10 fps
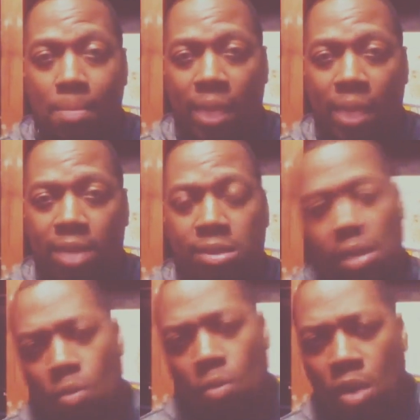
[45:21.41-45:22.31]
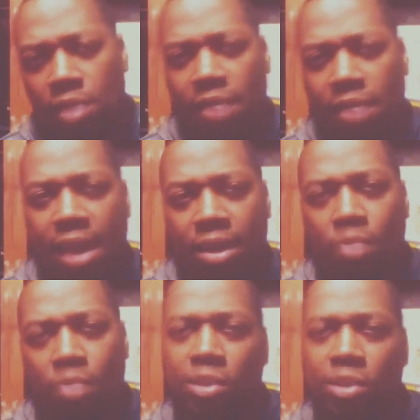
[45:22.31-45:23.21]
and somewhat of that Get
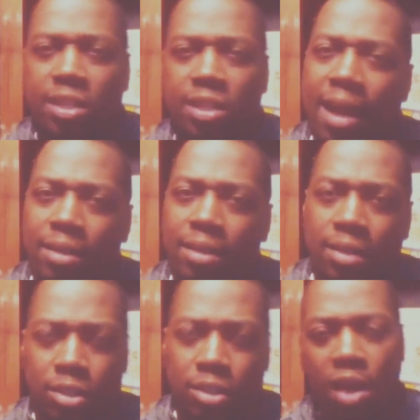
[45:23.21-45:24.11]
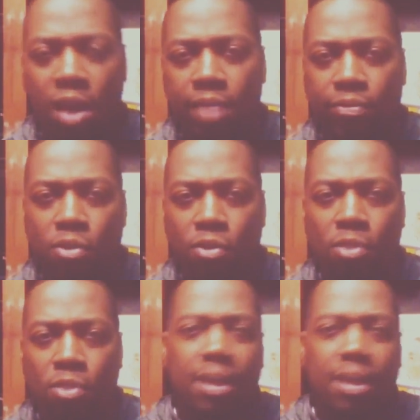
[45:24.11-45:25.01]
Rich or Die Trying form.